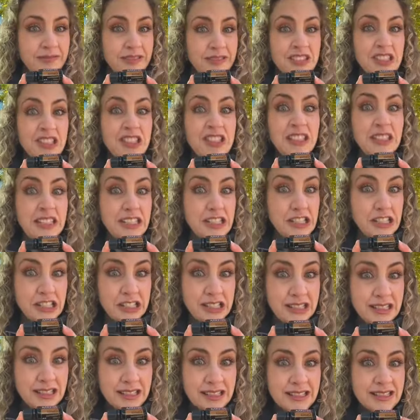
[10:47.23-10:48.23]

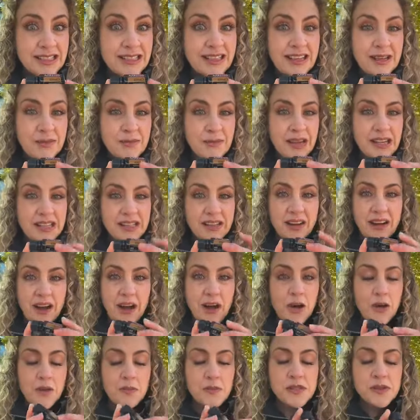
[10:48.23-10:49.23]
Delicious. It makes our
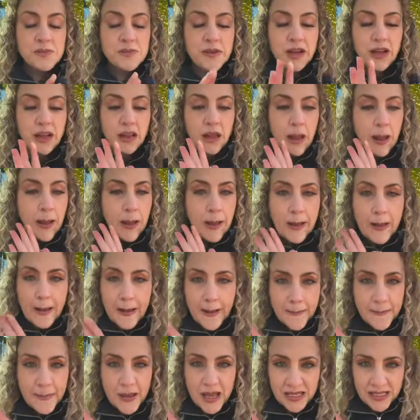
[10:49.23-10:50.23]
home smell
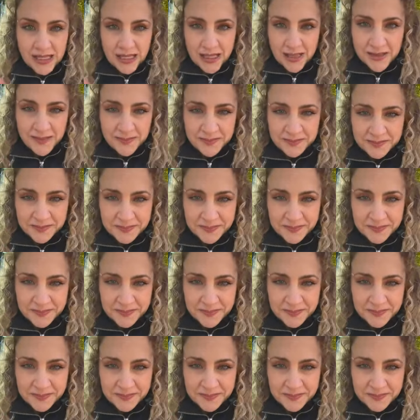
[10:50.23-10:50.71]
amazing.